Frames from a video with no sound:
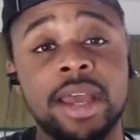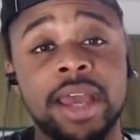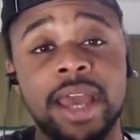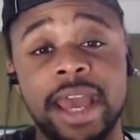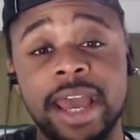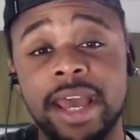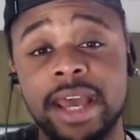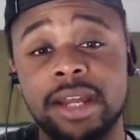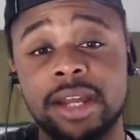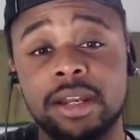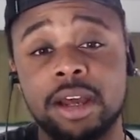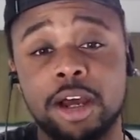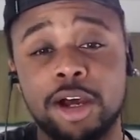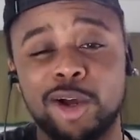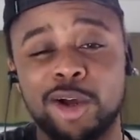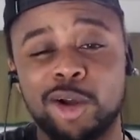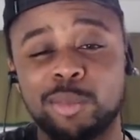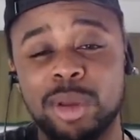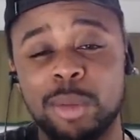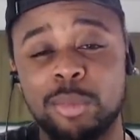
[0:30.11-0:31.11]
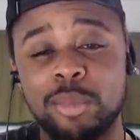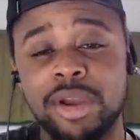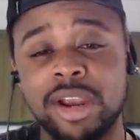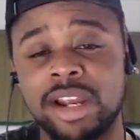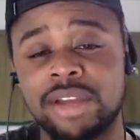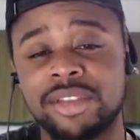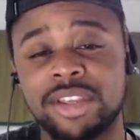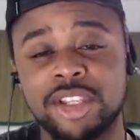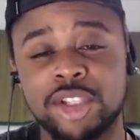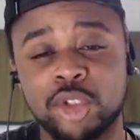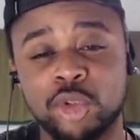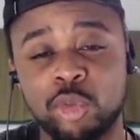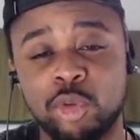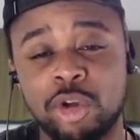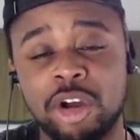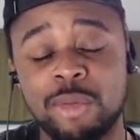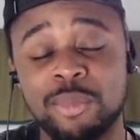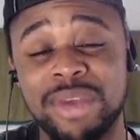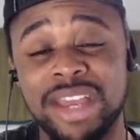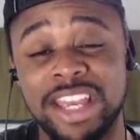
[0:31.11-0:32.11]
and um, apparently
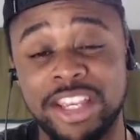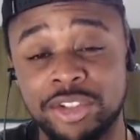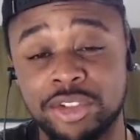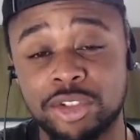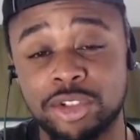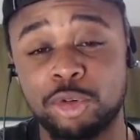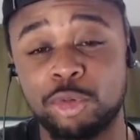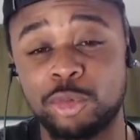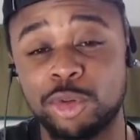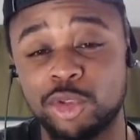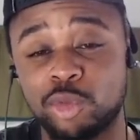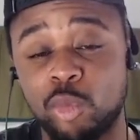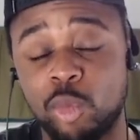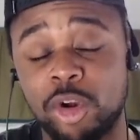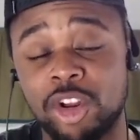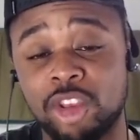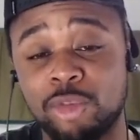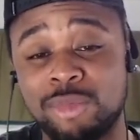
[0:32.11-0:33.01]
Swamp Izzo was one of the